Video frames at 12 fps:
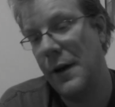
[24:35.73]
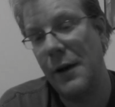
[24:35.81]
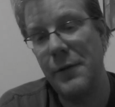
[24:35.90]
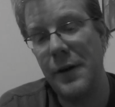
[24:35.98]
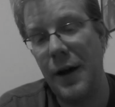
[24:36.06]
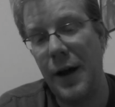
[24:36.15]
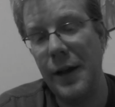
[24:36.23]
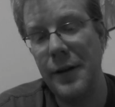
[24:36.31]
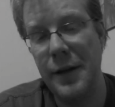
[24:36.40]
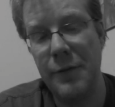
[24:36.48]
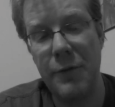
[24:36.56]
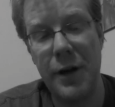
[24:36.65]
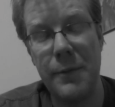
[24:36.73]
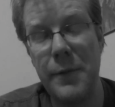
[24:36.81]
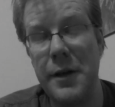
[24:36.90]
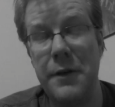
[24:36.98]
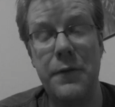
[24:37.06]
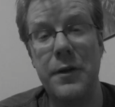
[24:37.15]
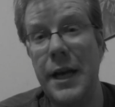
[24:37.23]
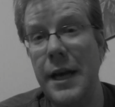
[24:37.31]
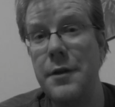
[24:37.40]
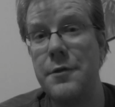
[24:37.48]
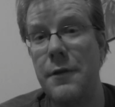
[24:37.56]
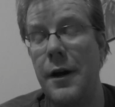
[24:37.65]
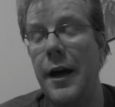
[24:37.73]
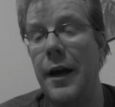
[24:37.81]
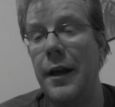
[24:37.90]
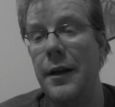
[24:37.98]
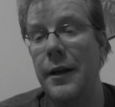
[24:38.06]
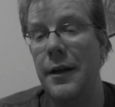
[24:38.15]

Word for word: I would highly recommend if you can try it.